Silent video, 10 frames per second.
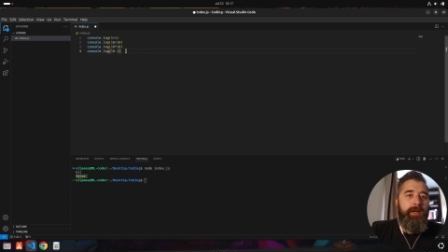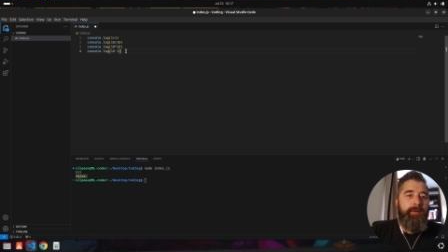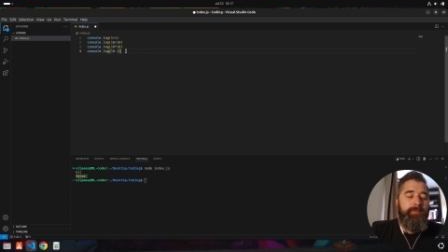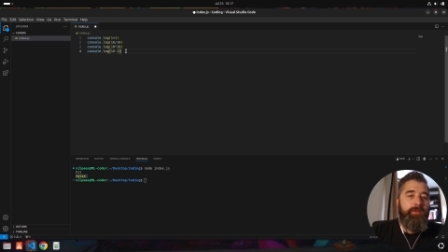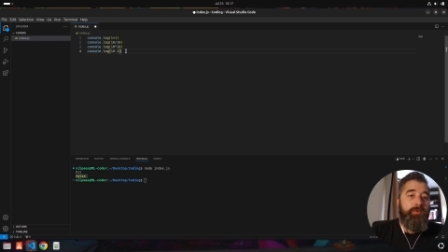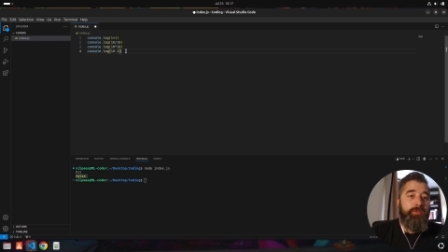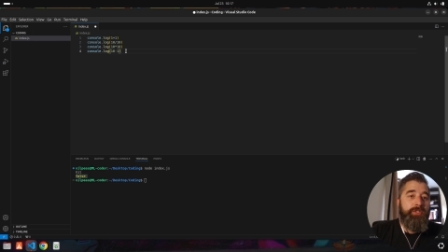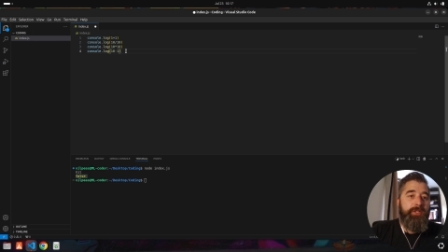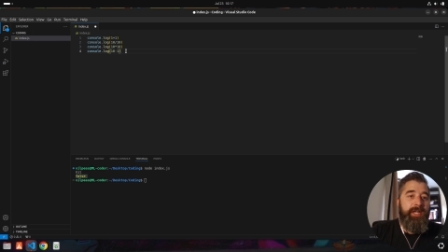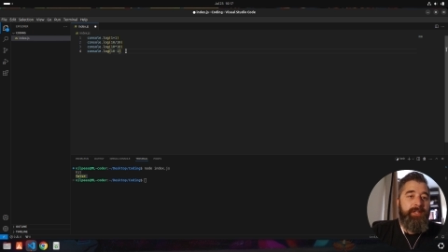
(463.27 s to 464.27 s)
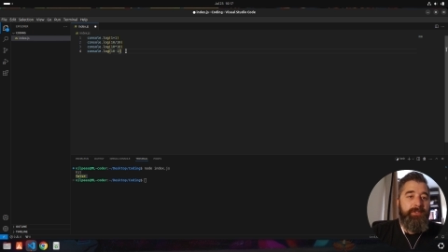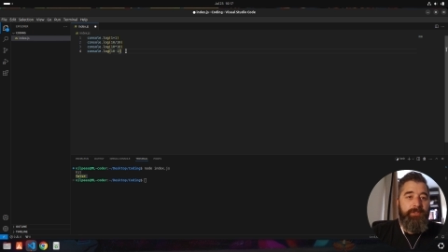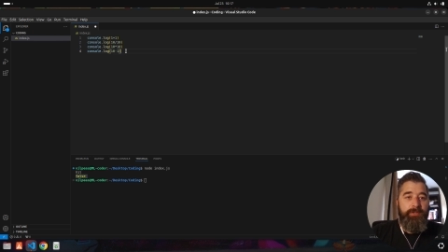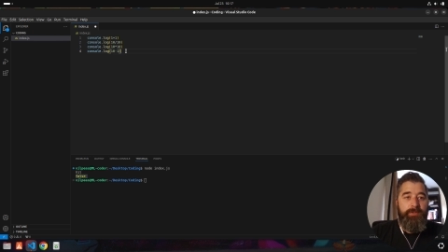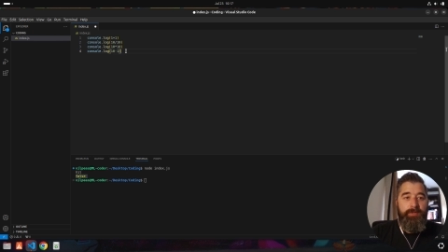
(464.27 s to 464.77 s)
You also can
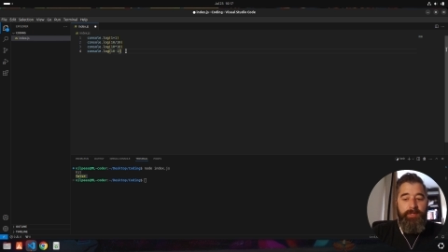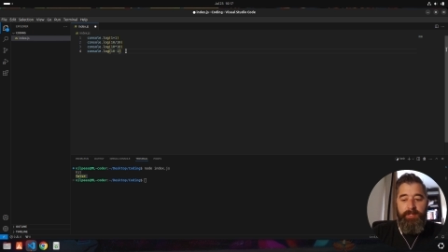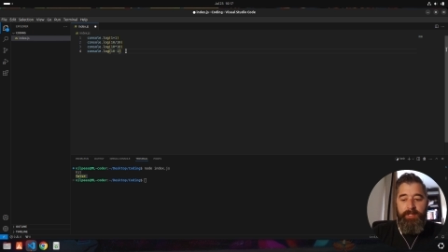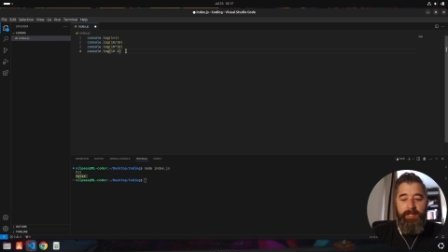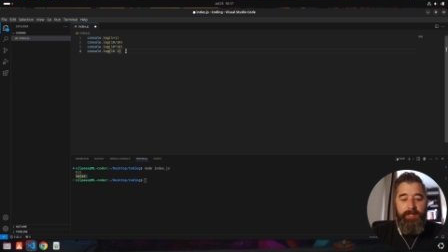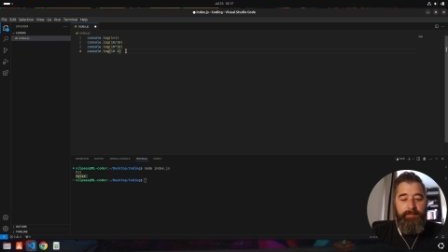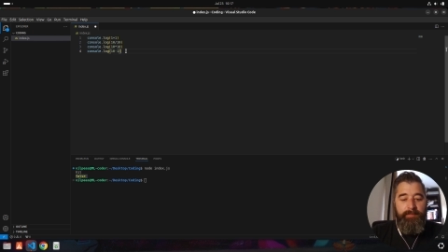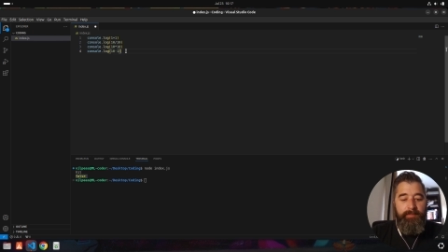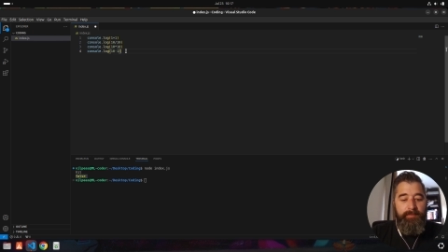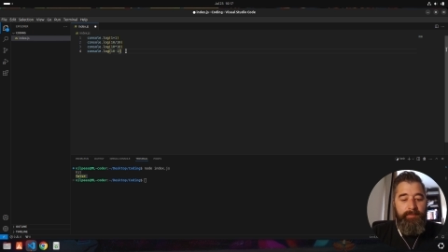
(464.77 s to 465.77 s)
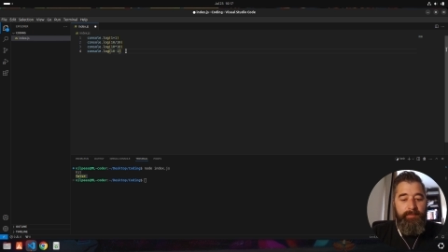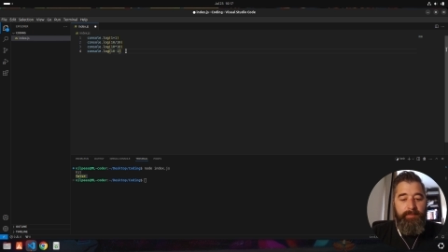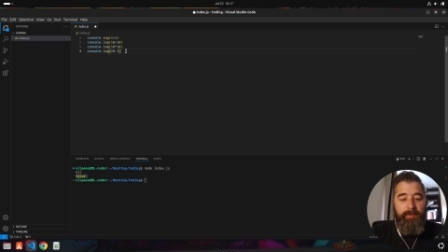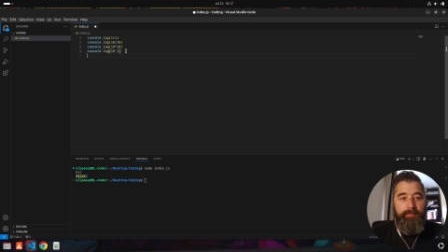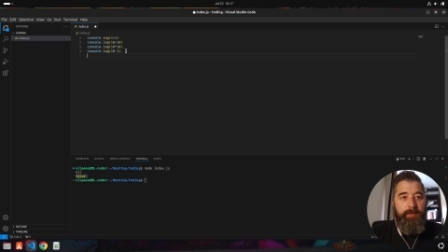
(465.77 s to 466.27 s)
do
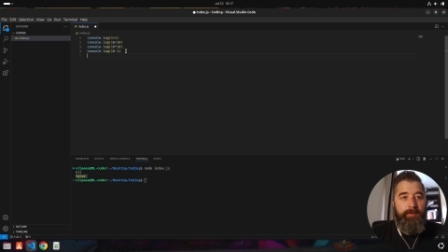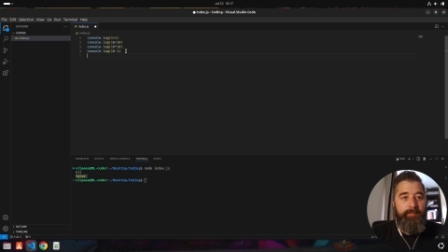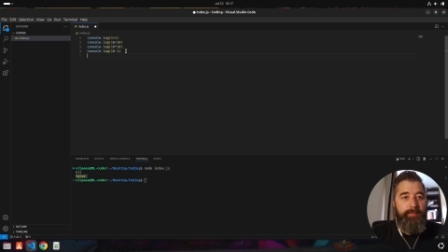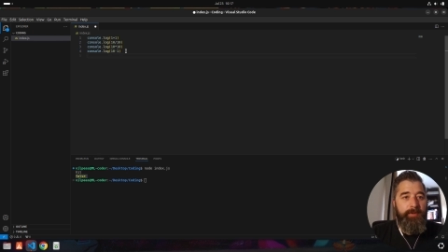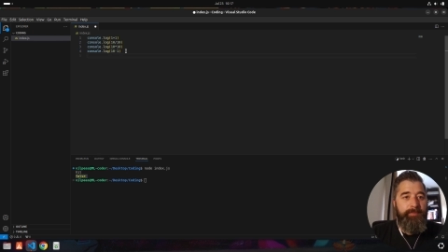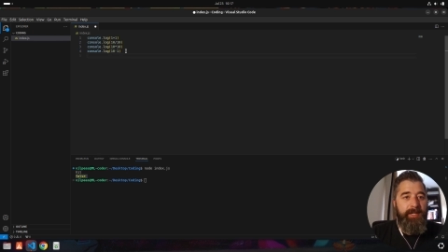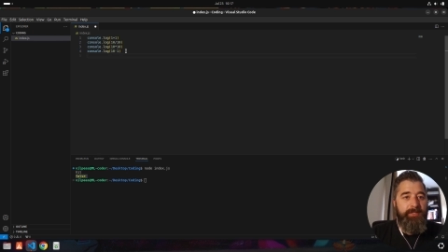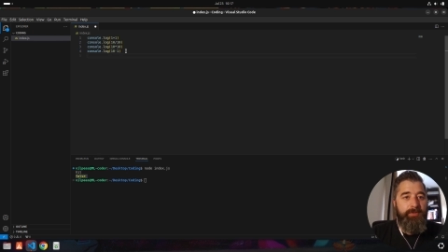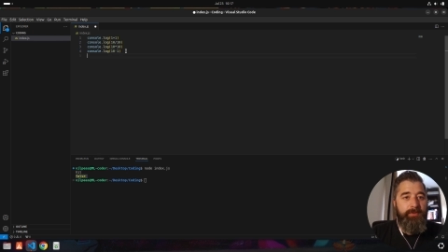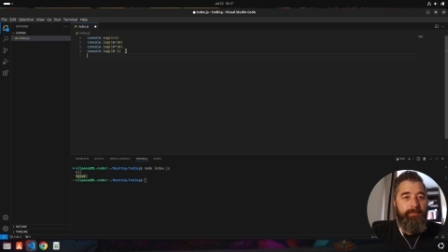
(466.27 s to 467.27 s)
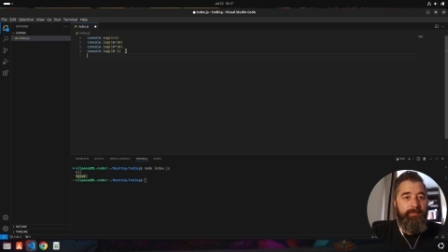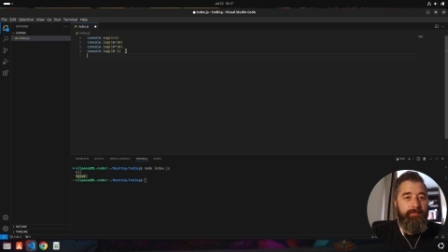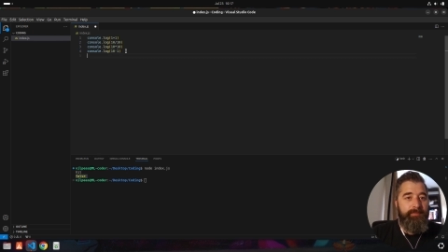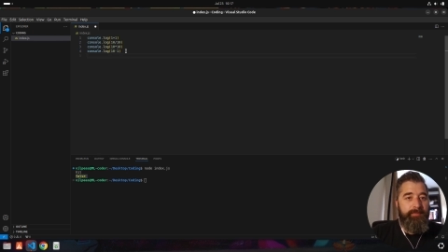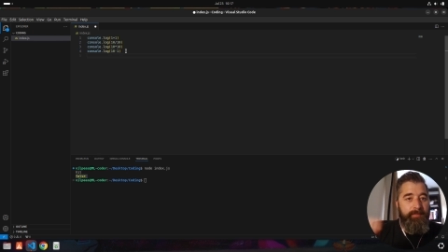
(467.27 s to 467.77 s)
BODMAS, or
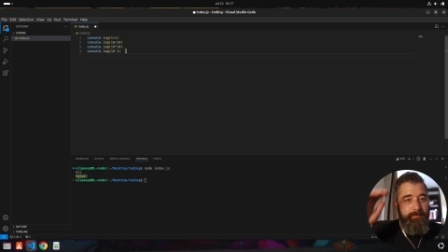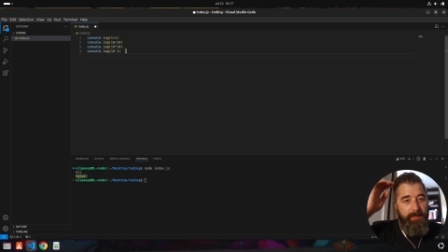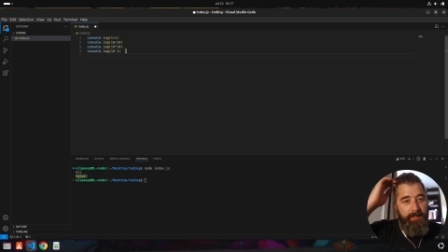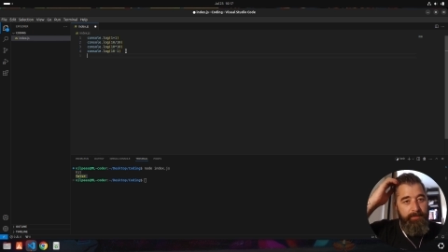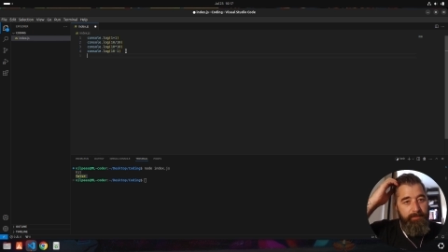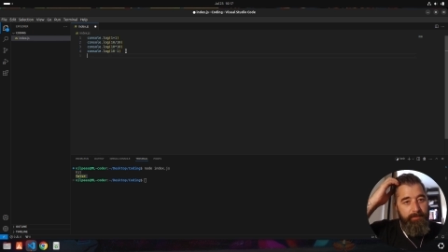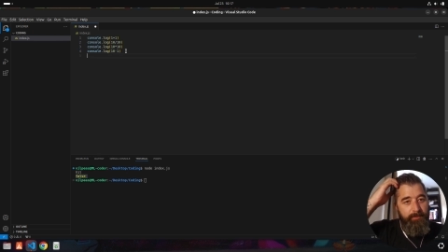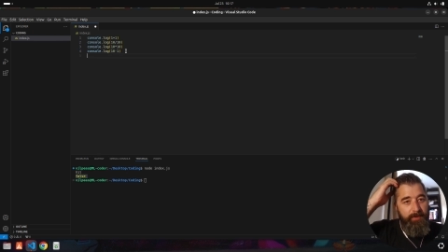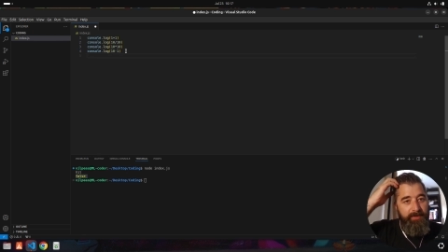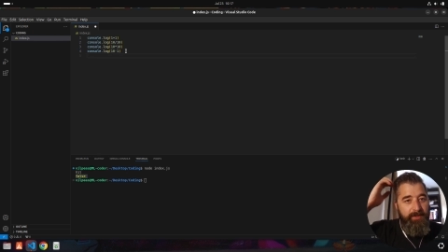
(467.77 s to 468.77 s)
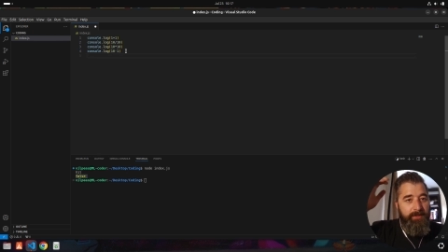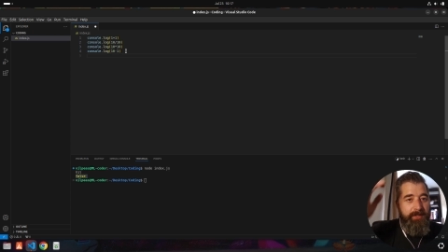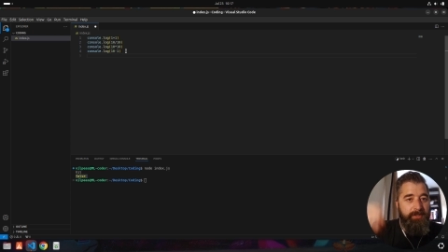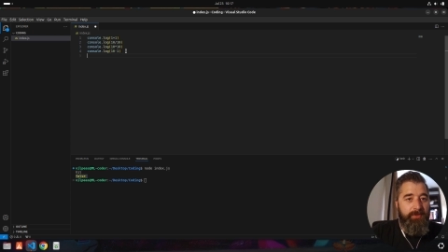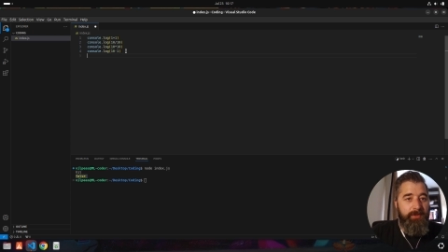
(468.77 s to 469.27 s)
whatever you guys
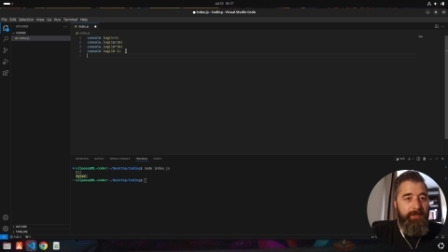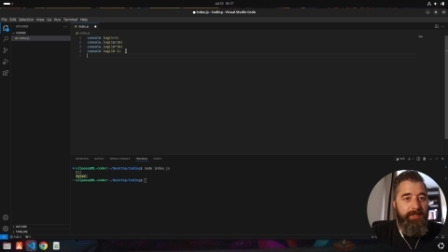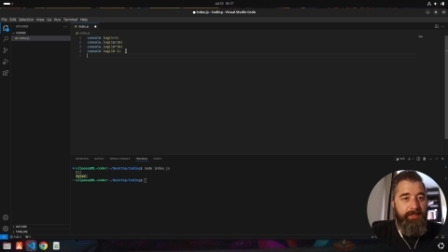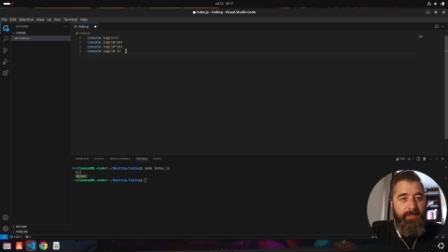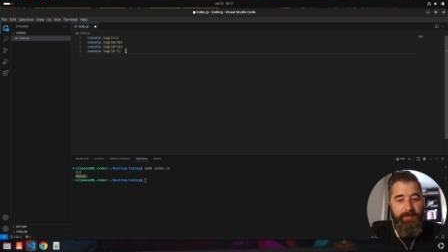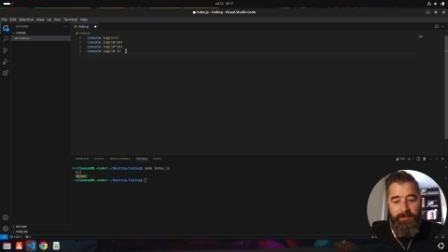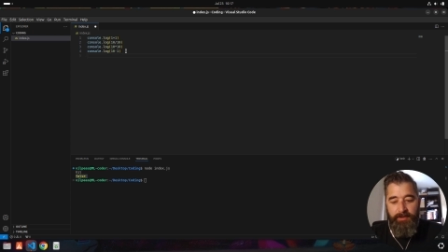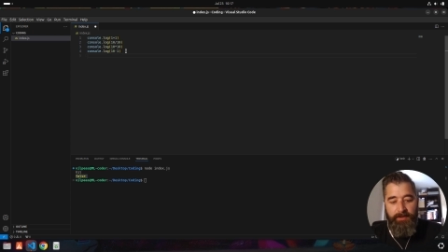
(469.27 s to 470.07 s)
call it these days.